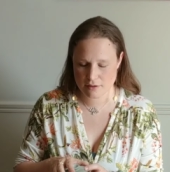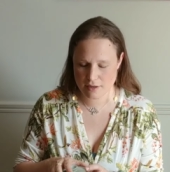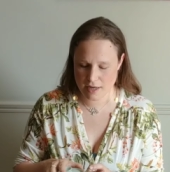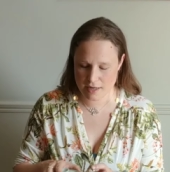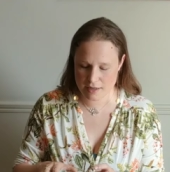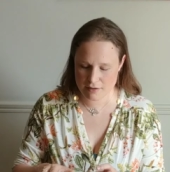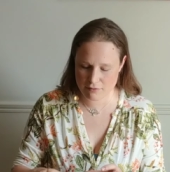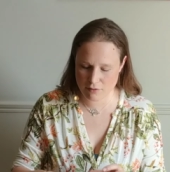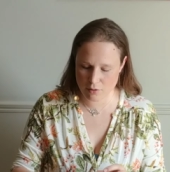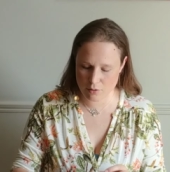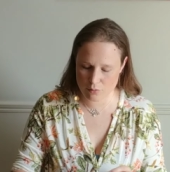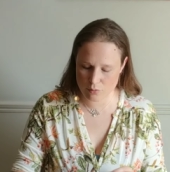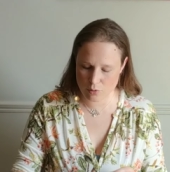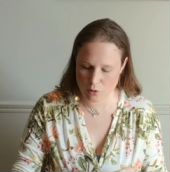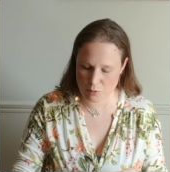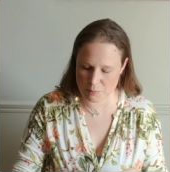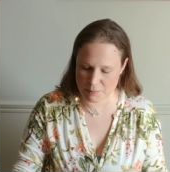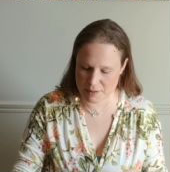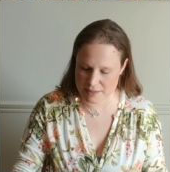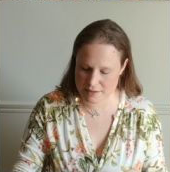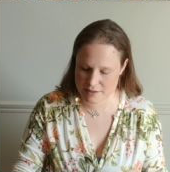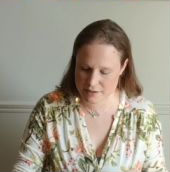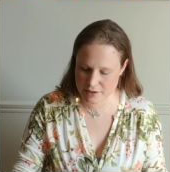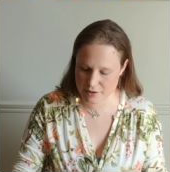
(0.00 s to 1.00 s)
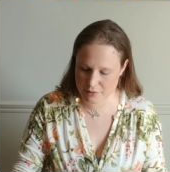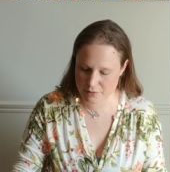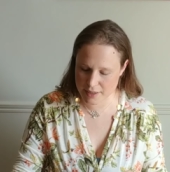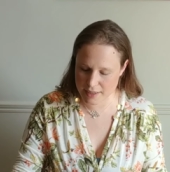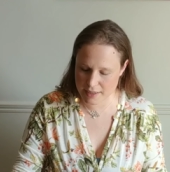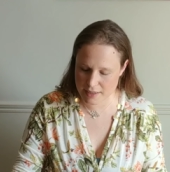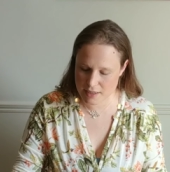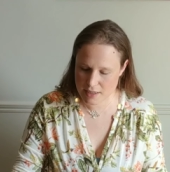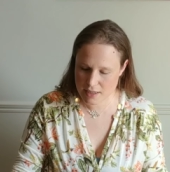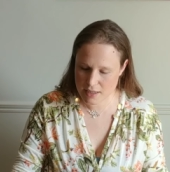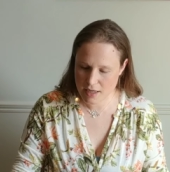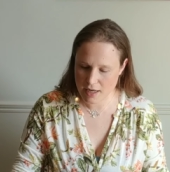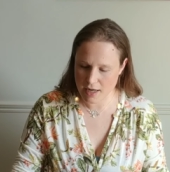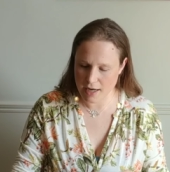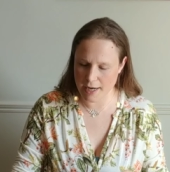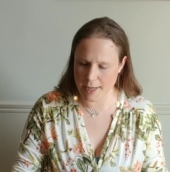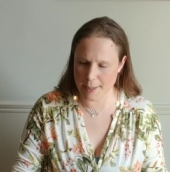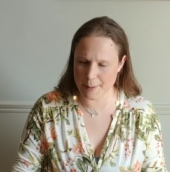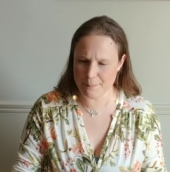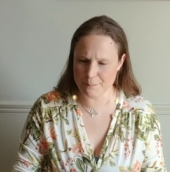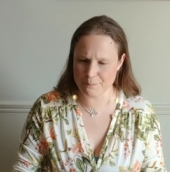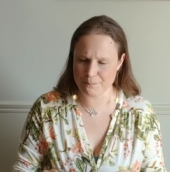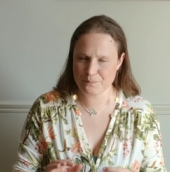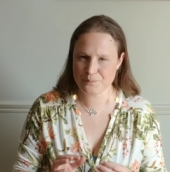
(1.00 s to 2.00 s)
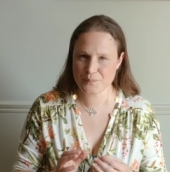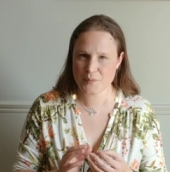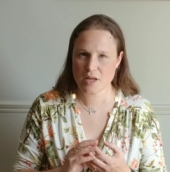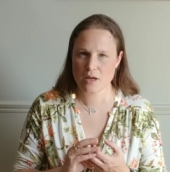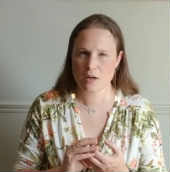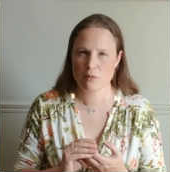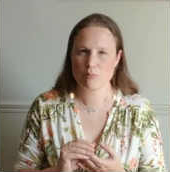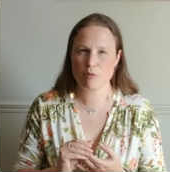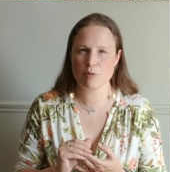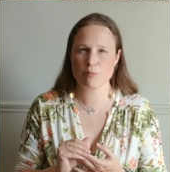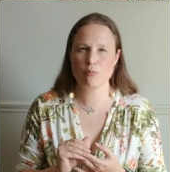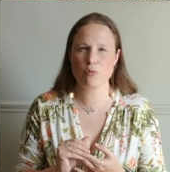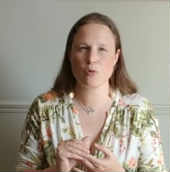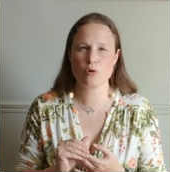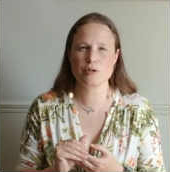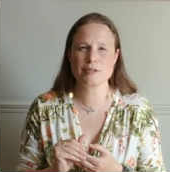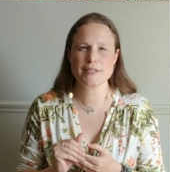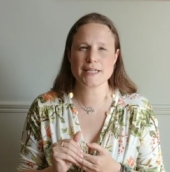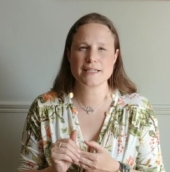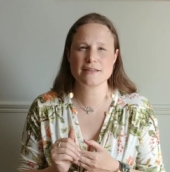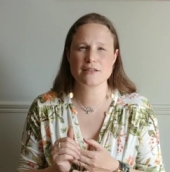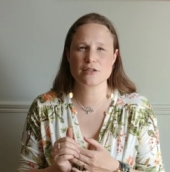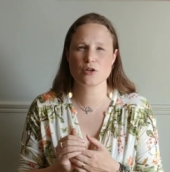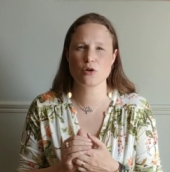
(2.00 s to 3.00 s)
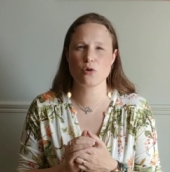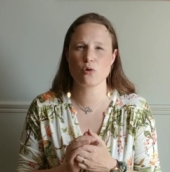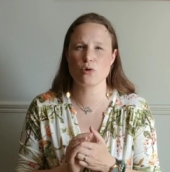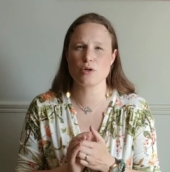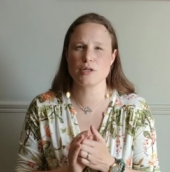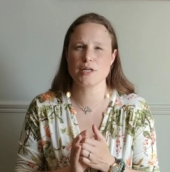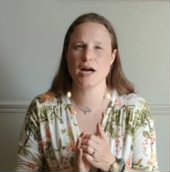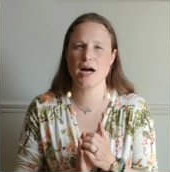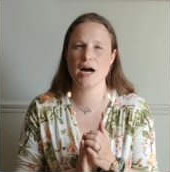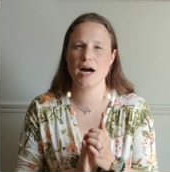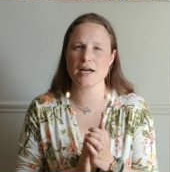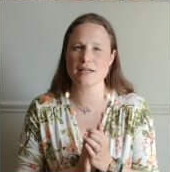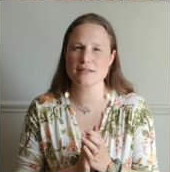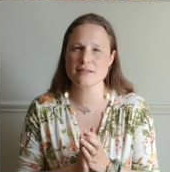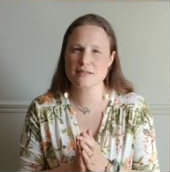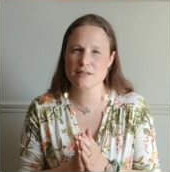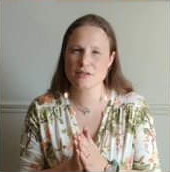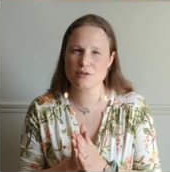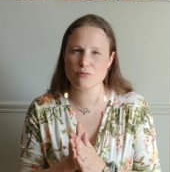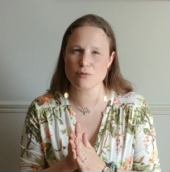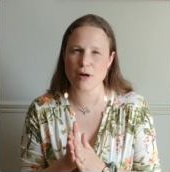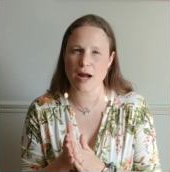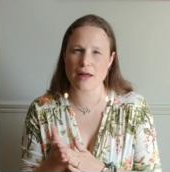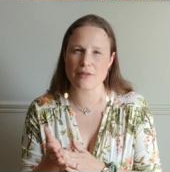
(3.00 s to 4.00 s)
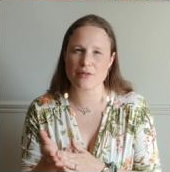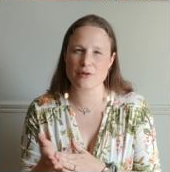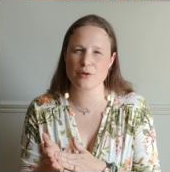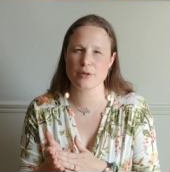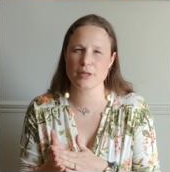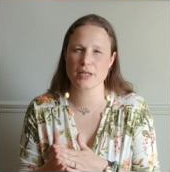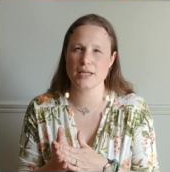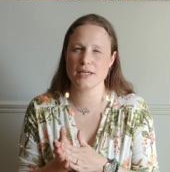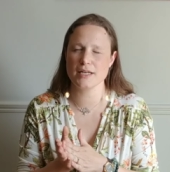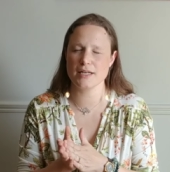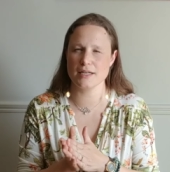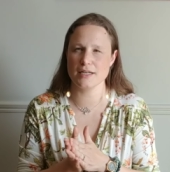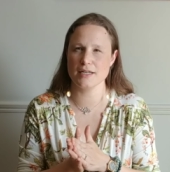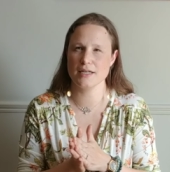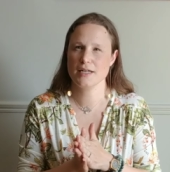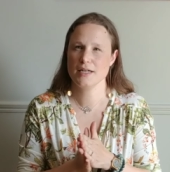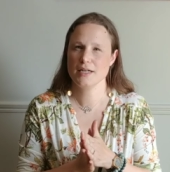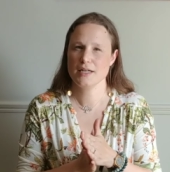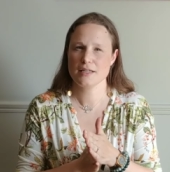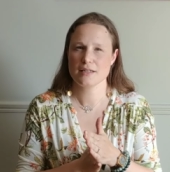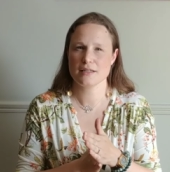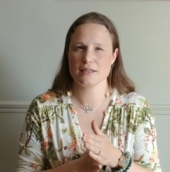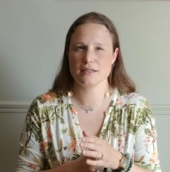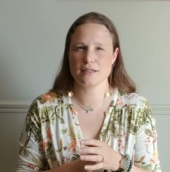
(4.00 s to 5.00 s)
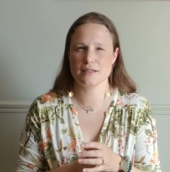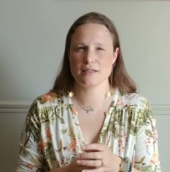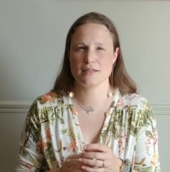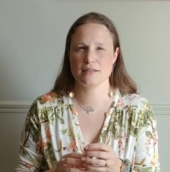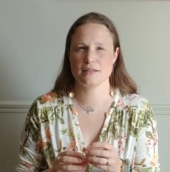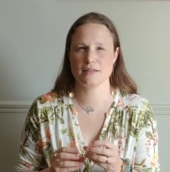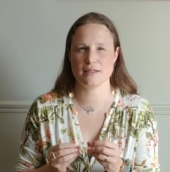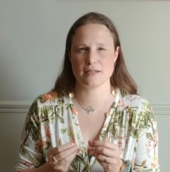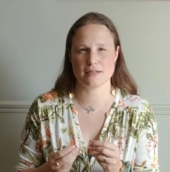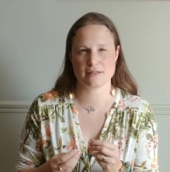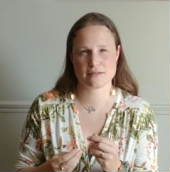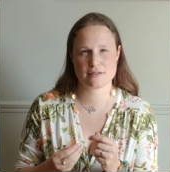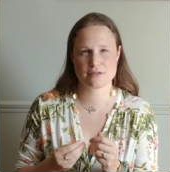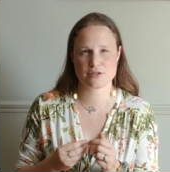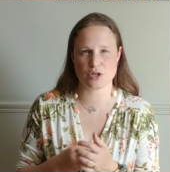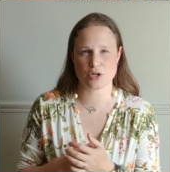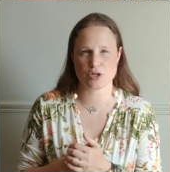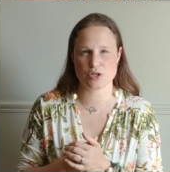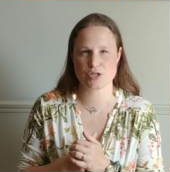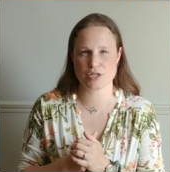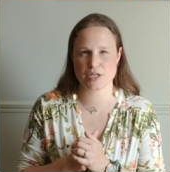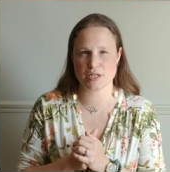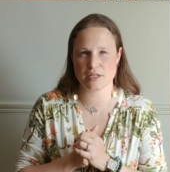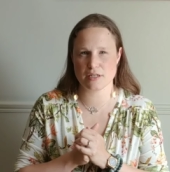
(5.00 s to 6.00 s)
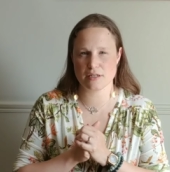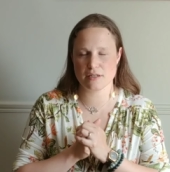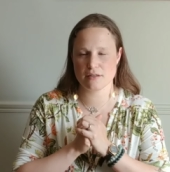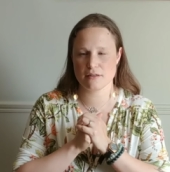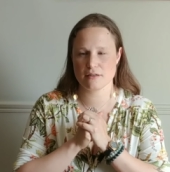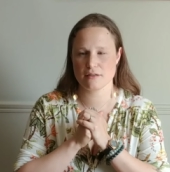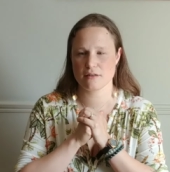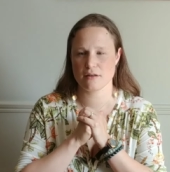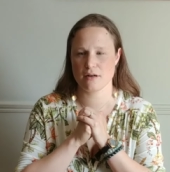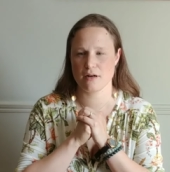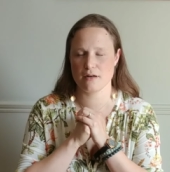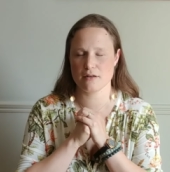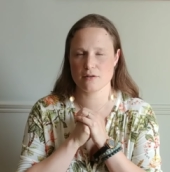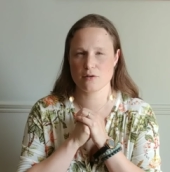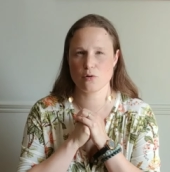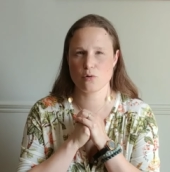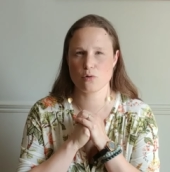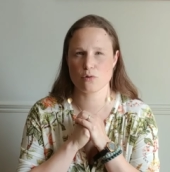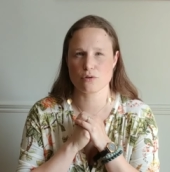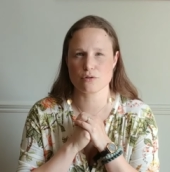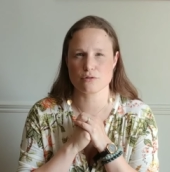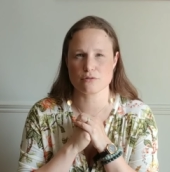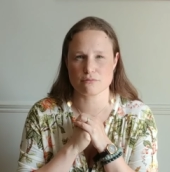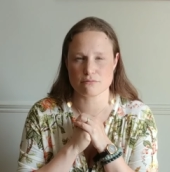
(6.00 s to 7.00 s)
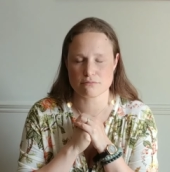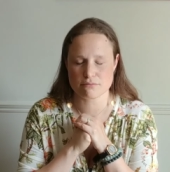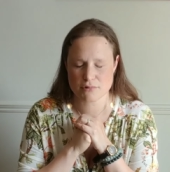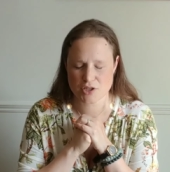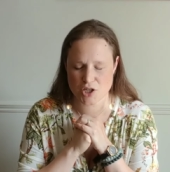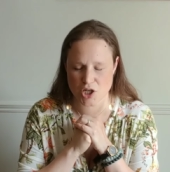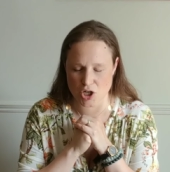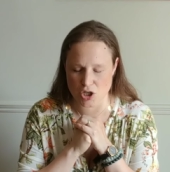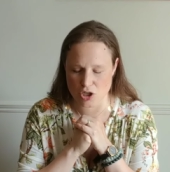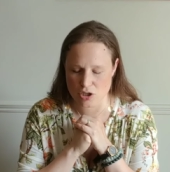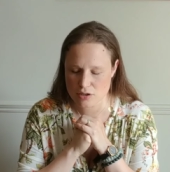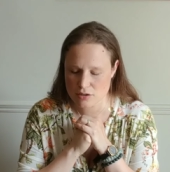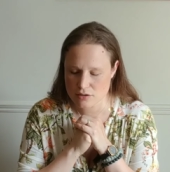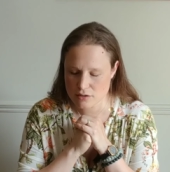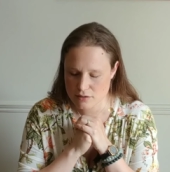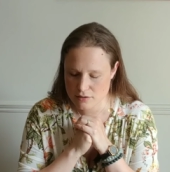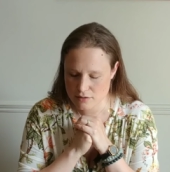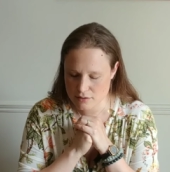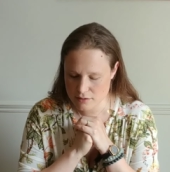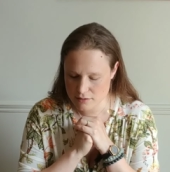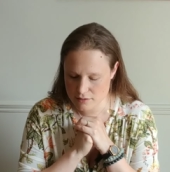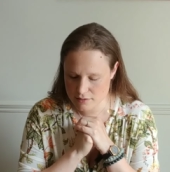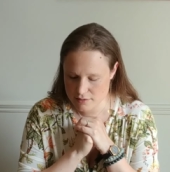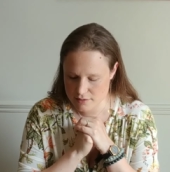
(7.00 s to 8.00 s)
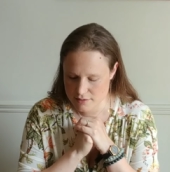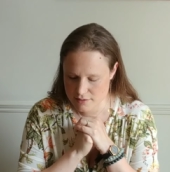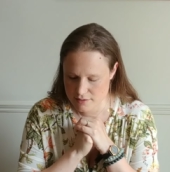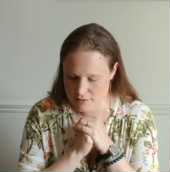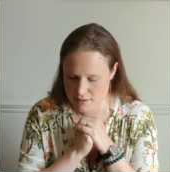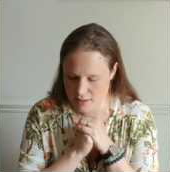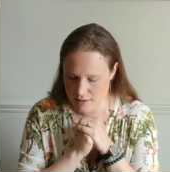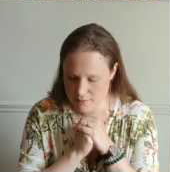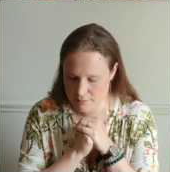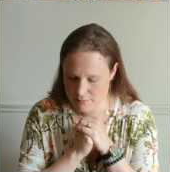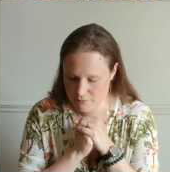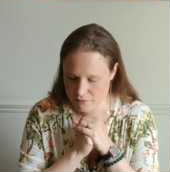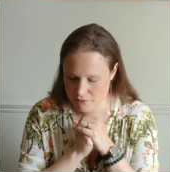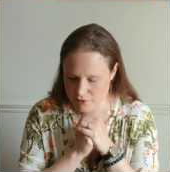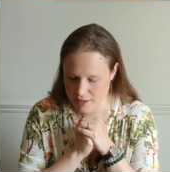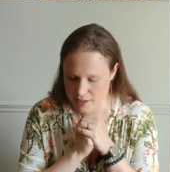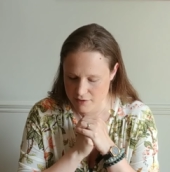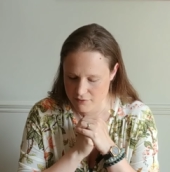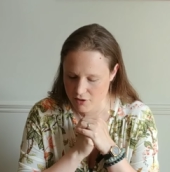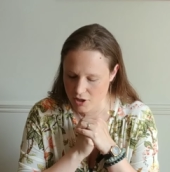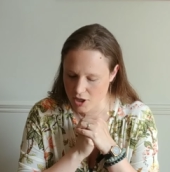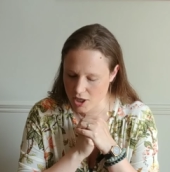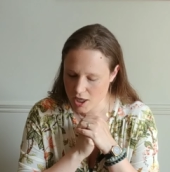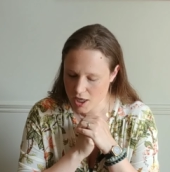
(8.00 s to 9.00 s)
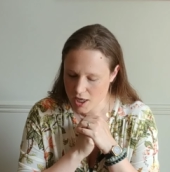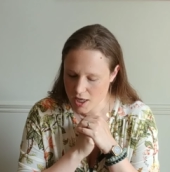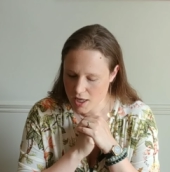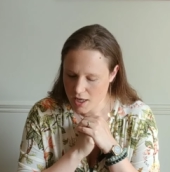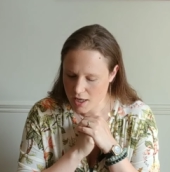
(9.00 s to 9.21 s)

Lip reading: kind of aroma to it, but more like the corn husk rather than that starchy corn kernel flavor.